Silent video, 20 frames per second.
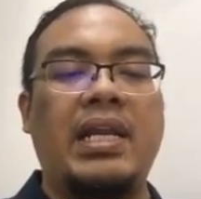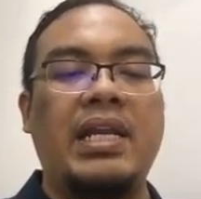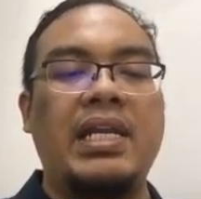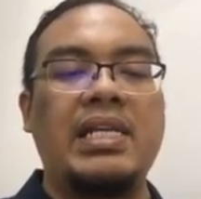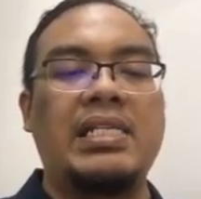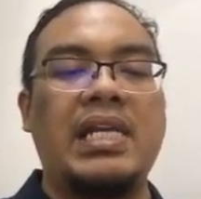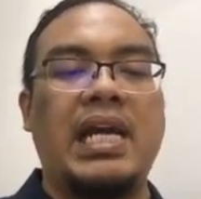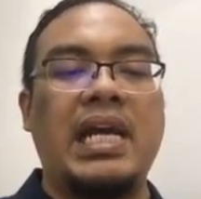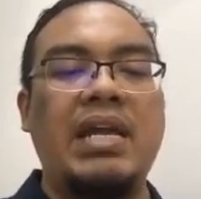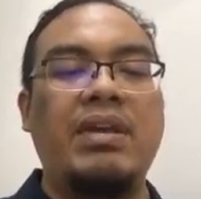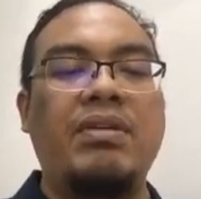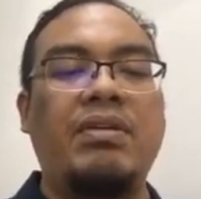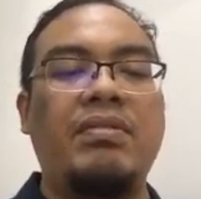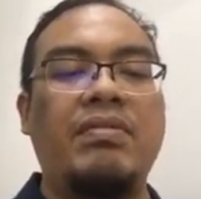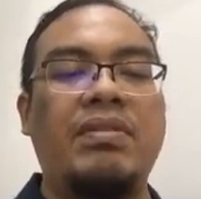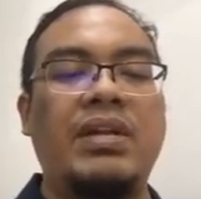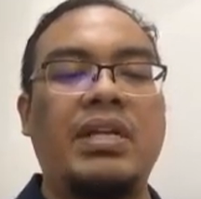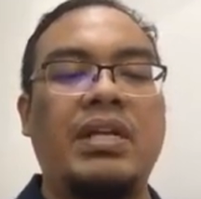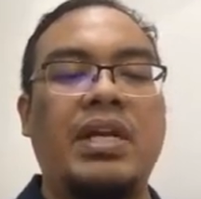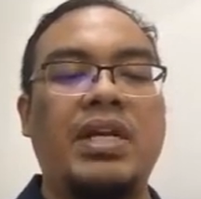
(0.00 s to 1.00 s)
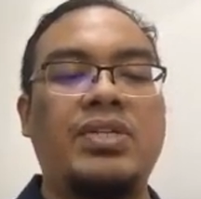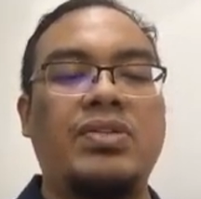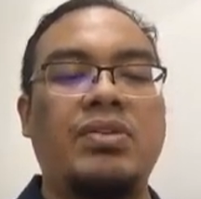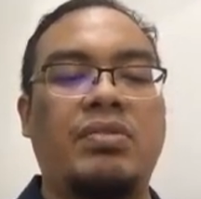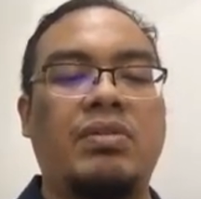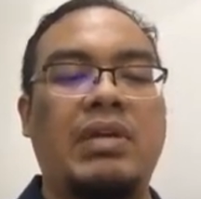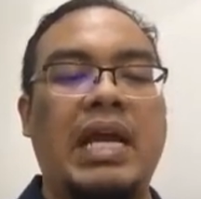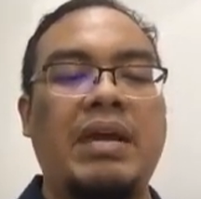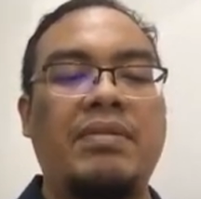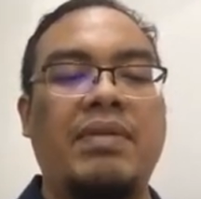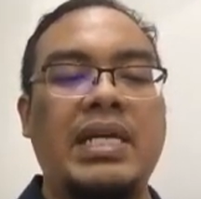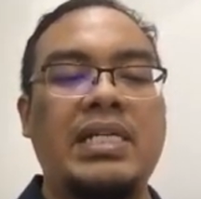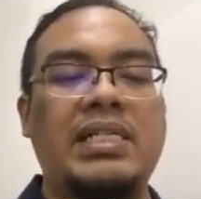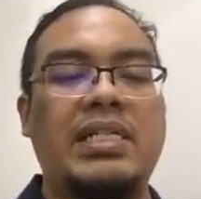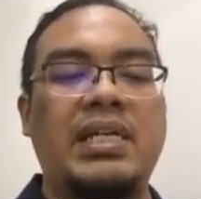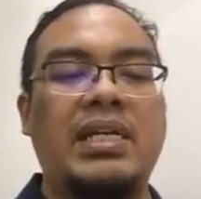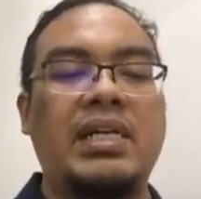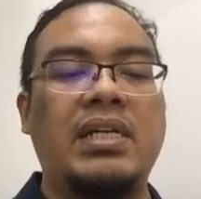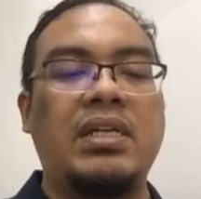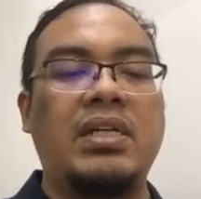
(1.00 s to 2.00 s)
These are equivalent ratio.
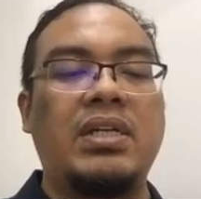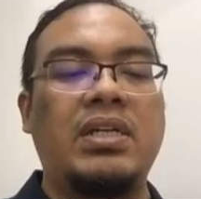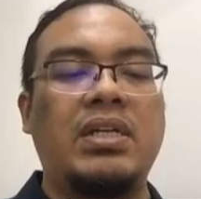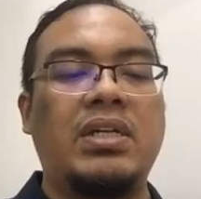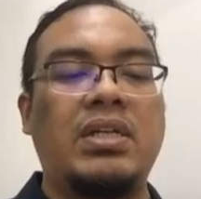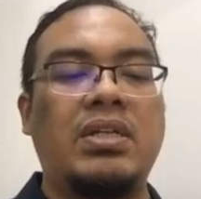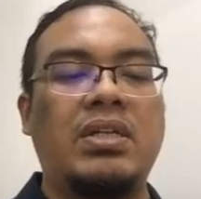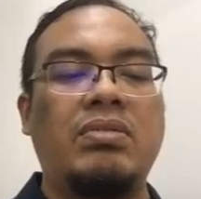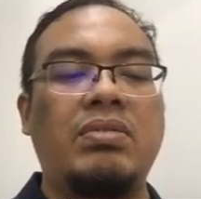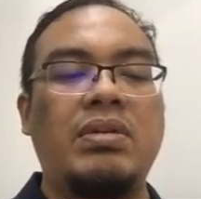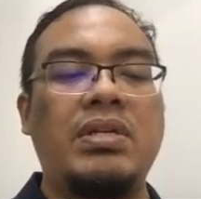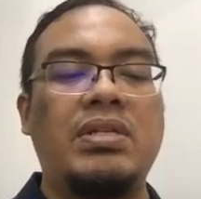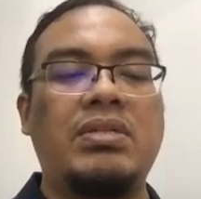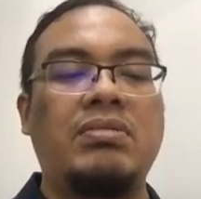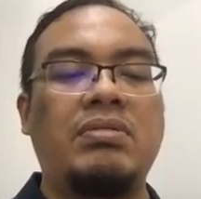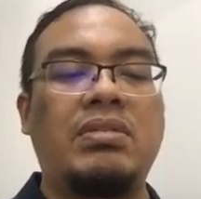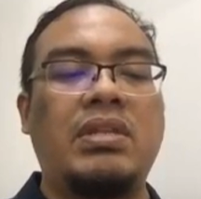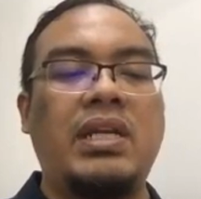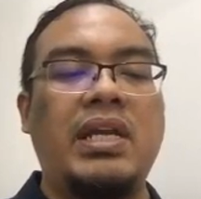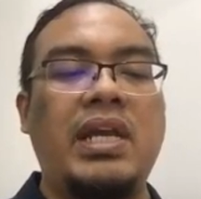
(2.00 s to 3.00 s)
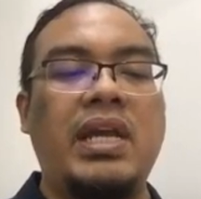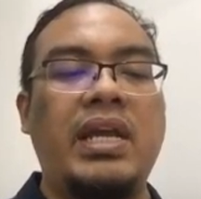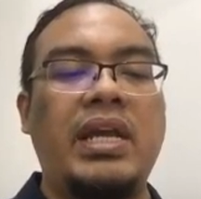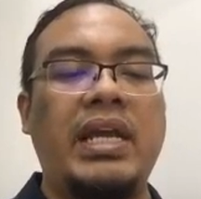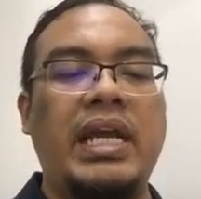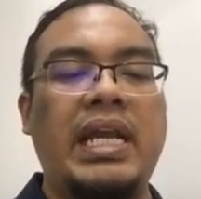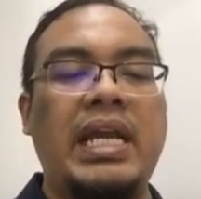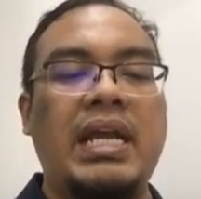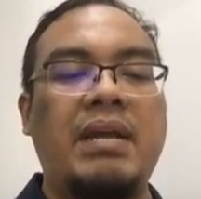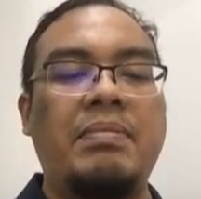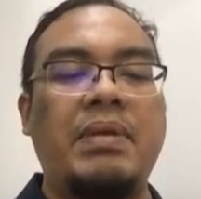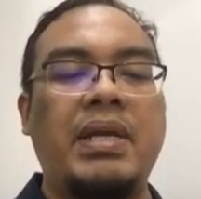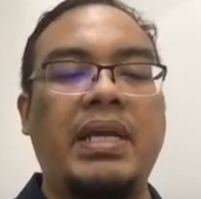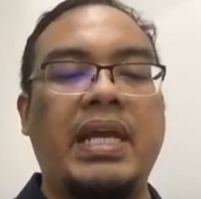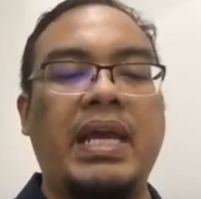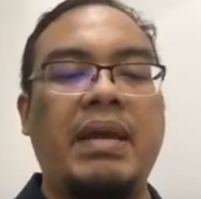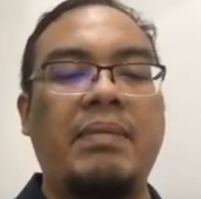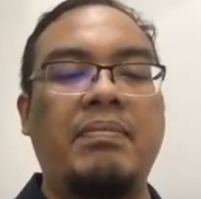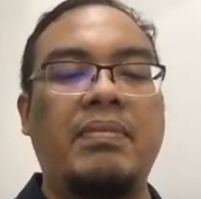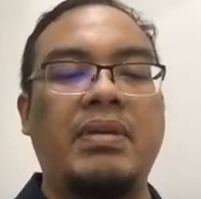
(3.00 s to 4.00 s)
Likewise here, 2:3, and then
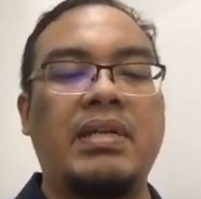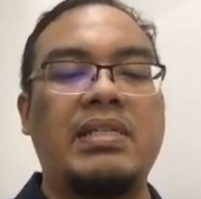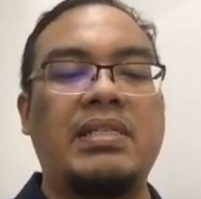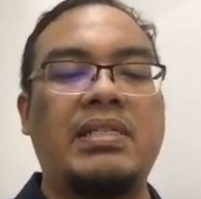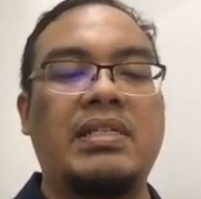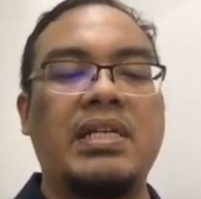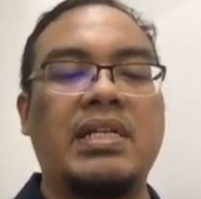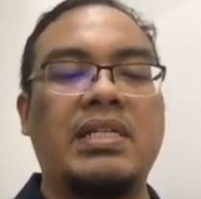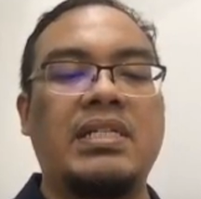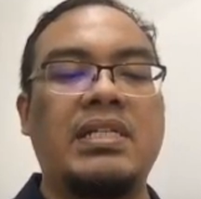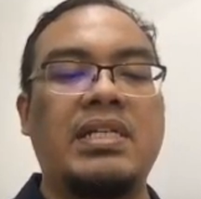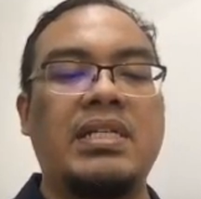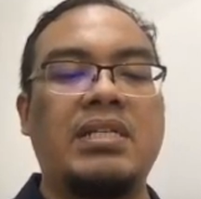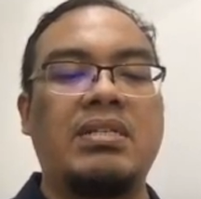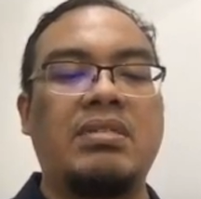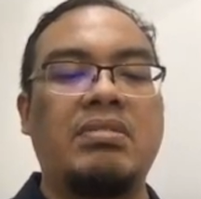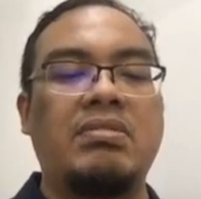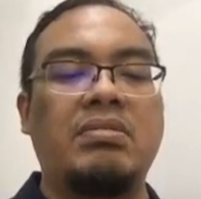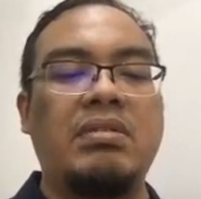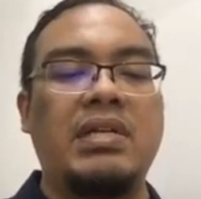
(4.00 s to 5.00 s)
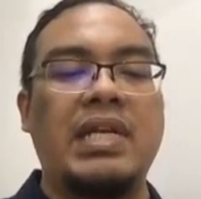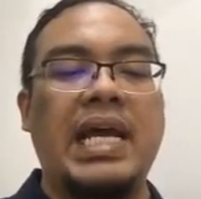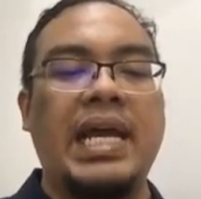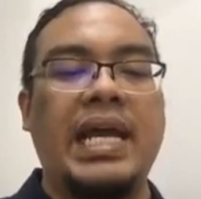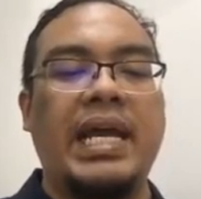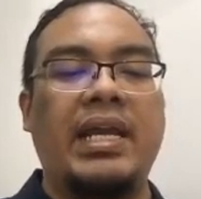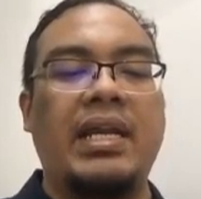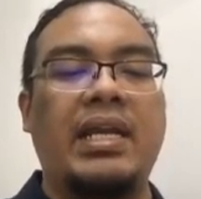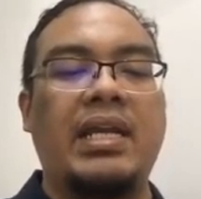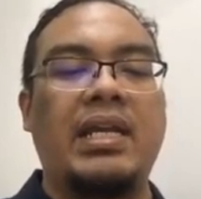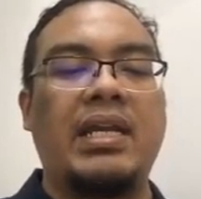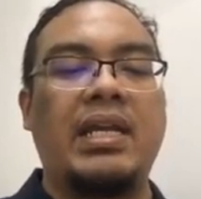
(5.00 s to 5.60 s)
became 6:9.